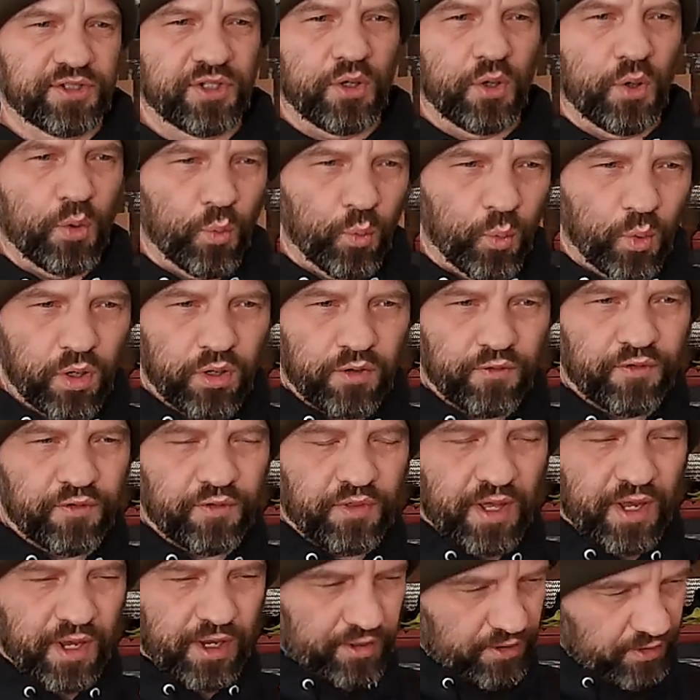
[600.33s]
so whenever
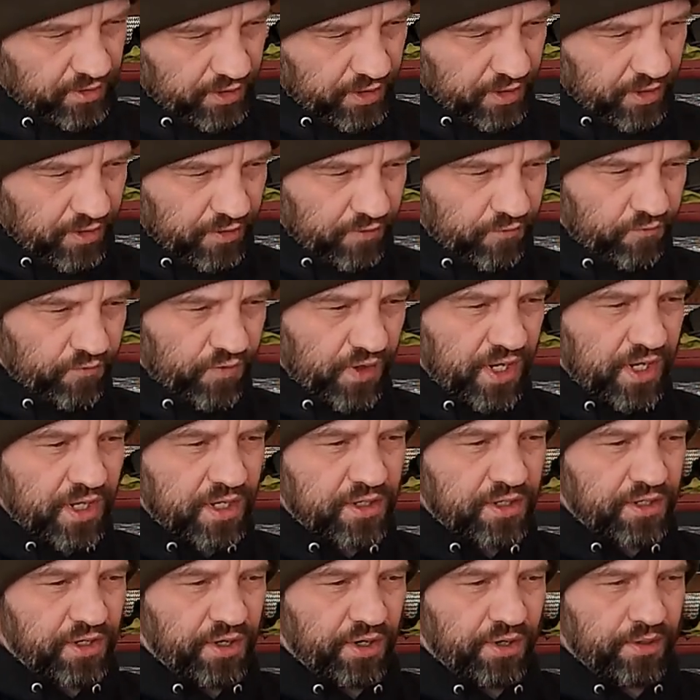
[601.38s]
that
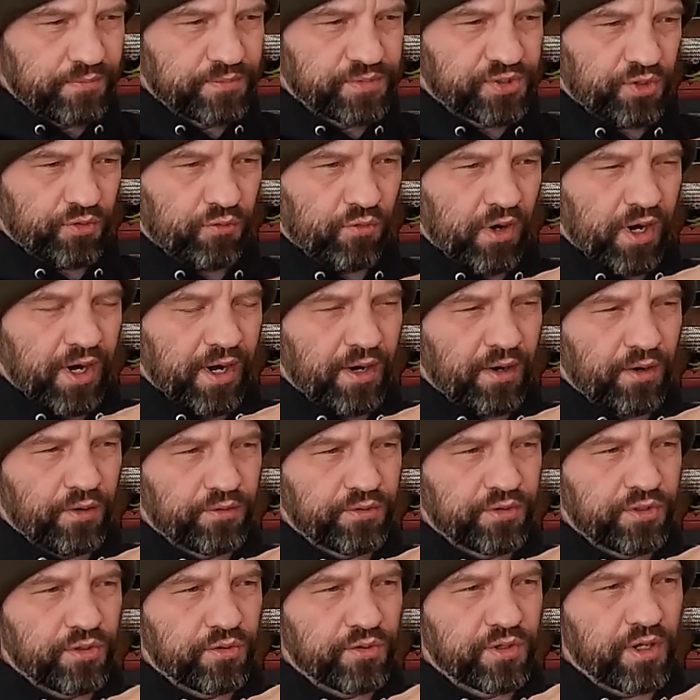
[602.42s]
vane comes
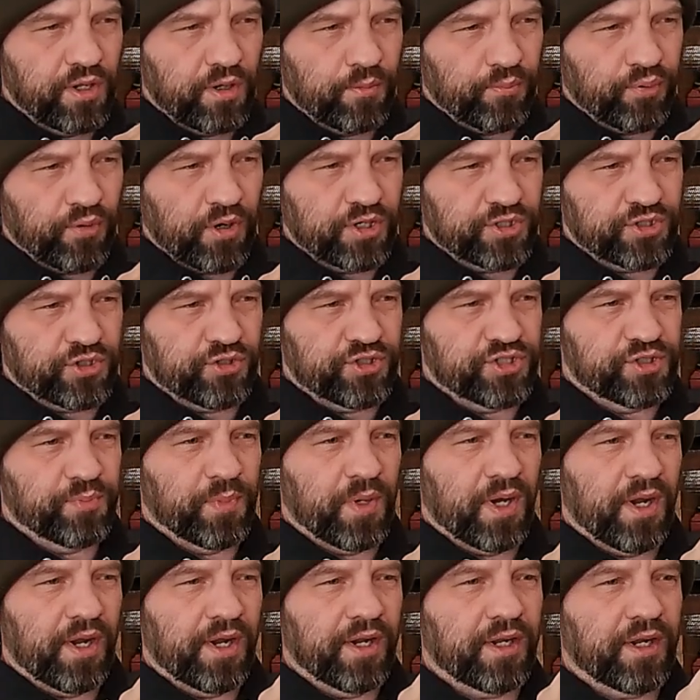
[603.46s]
around you get a pressure
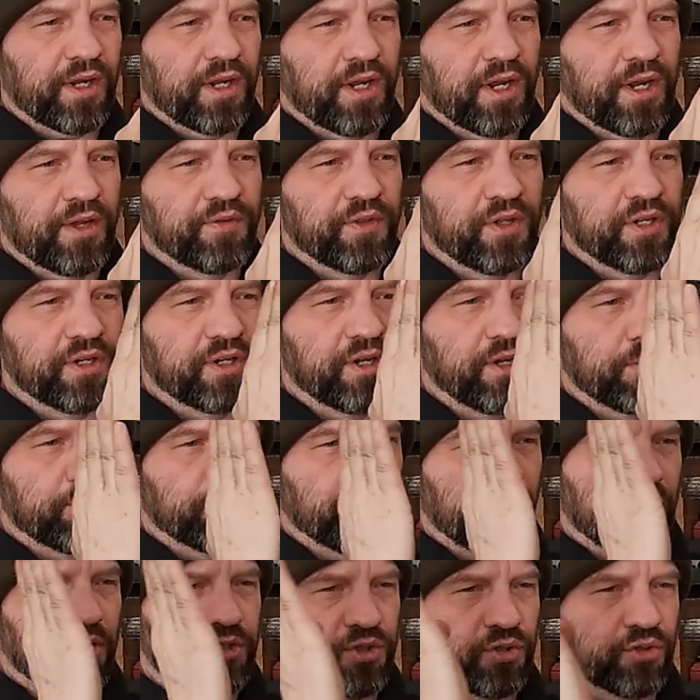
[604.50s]
spike and then you get a
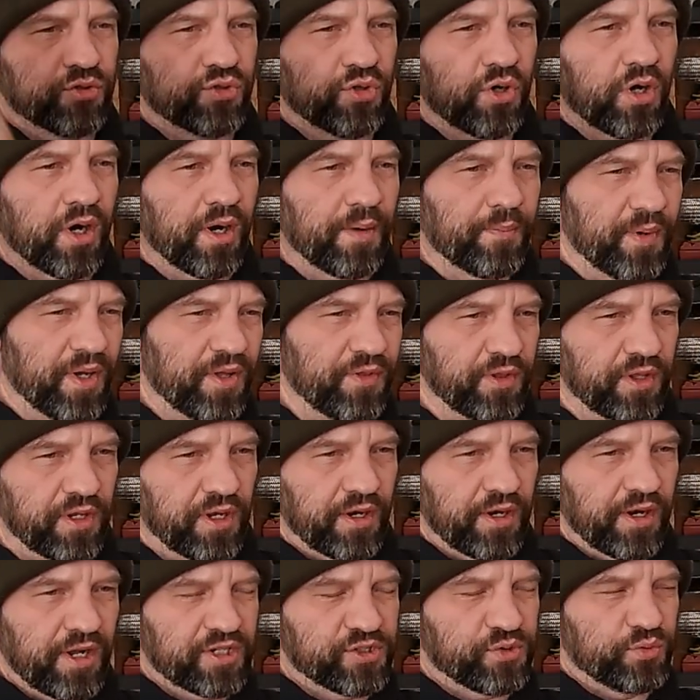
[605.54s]
pressure drop and then
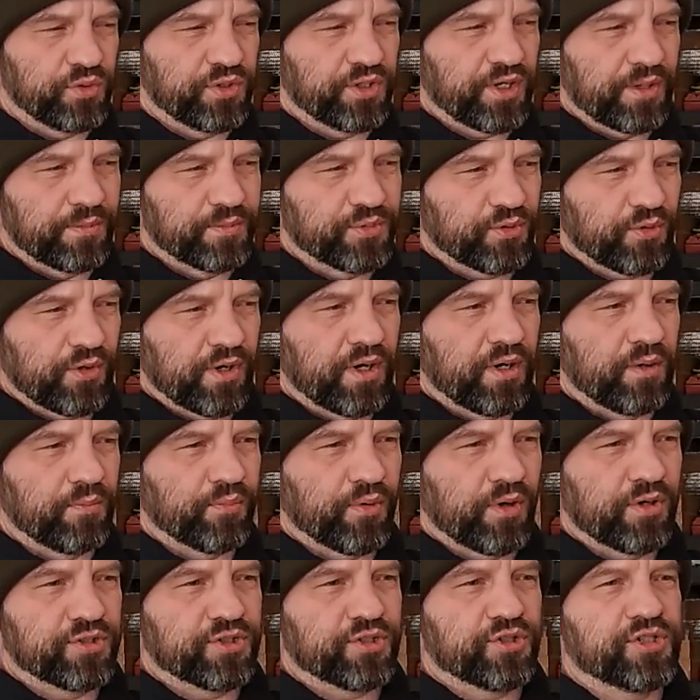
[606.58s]
the next one comes around
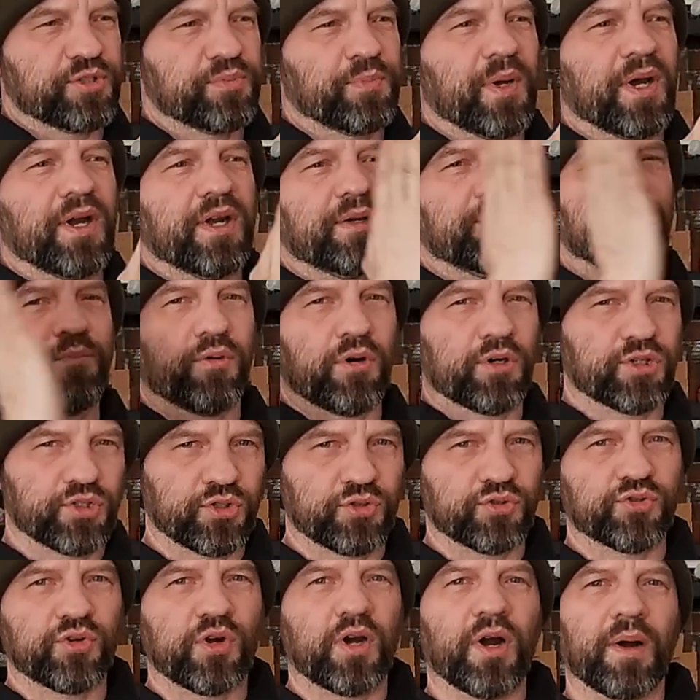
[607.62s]
pressure spike
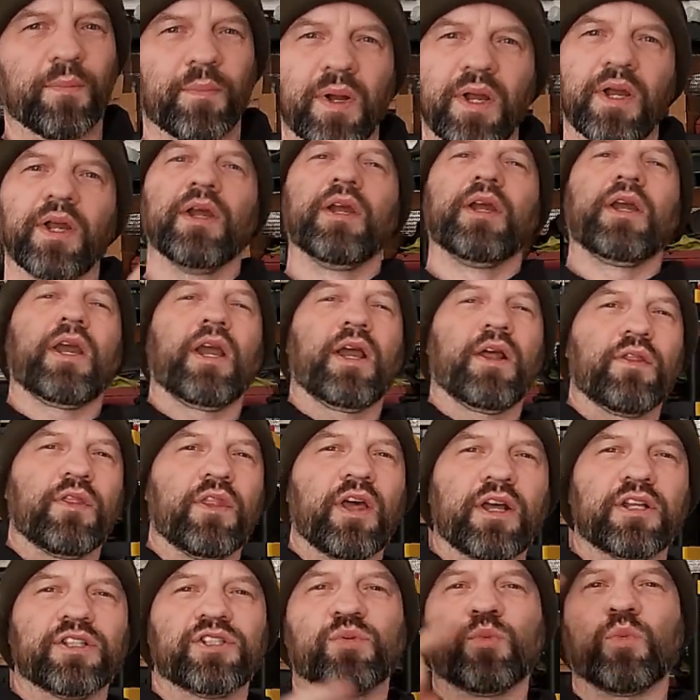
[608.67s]
pressure drop and
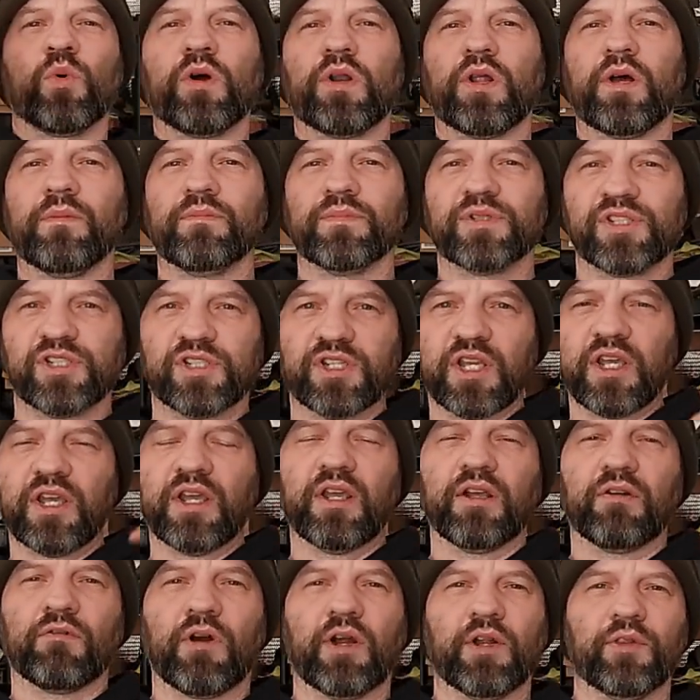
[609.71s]
that's what i'm
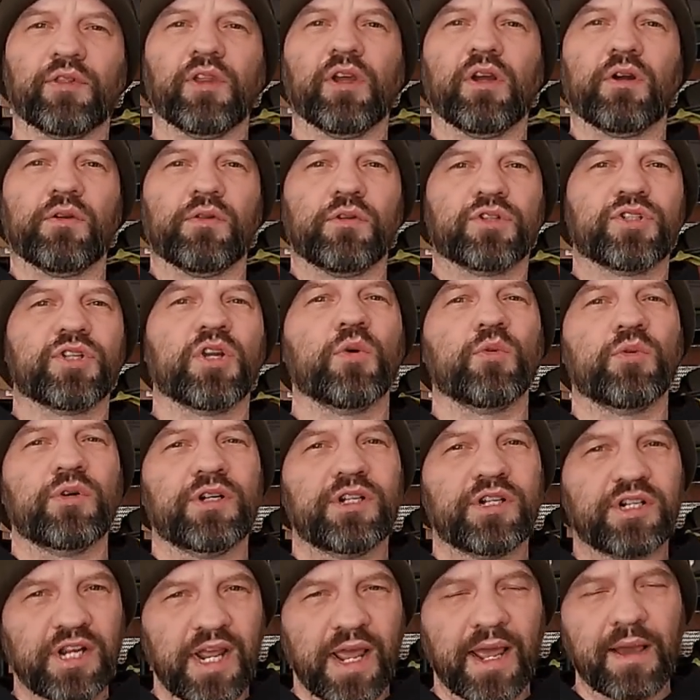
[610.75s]
seeing right there there's no
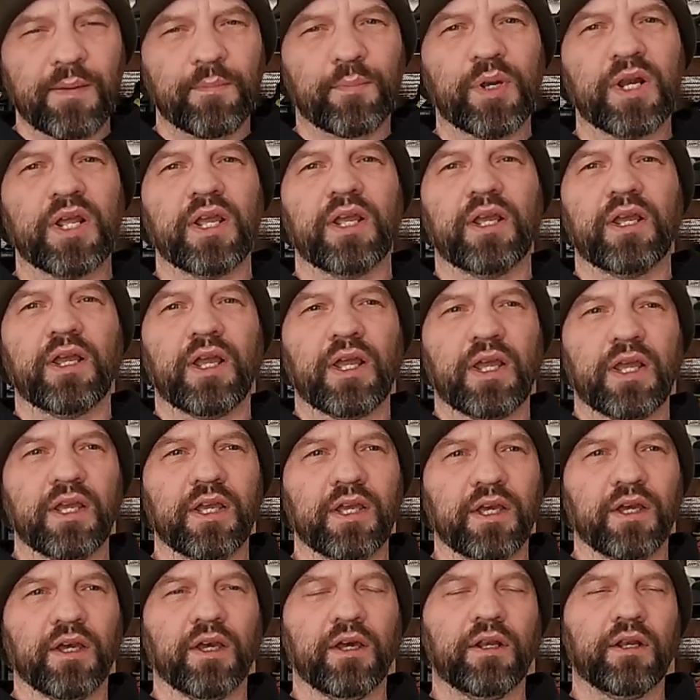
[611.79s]
dampening
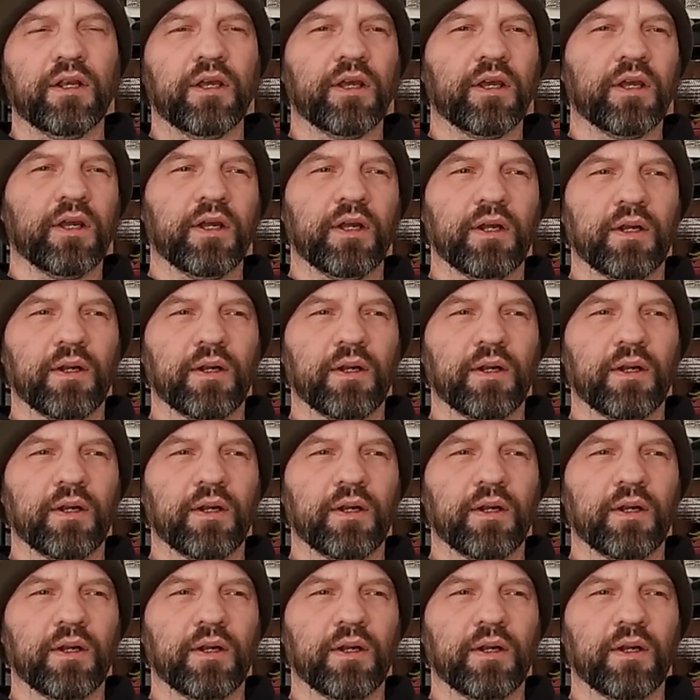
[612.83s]
in